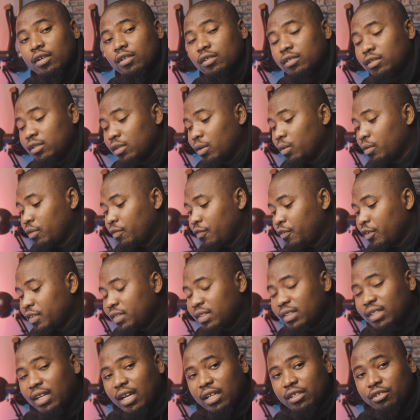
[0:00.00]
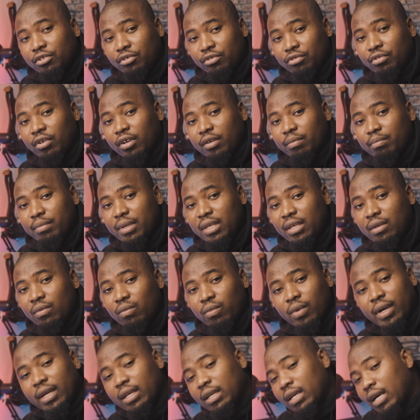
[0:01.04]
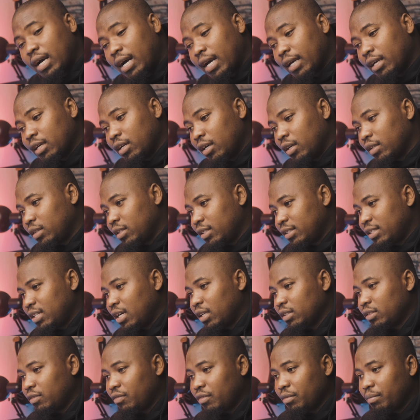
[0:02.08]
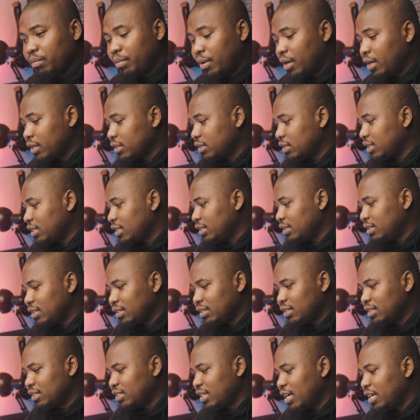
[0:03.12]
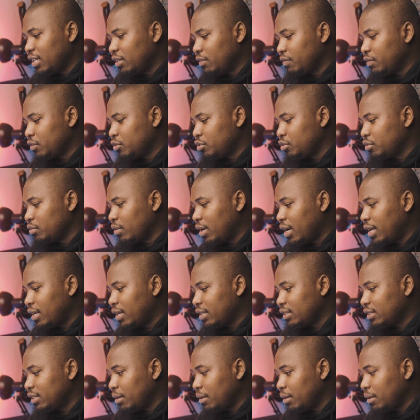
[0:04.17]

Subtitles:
So the first thing that struck me when I got this out of the box is the design of the true wireless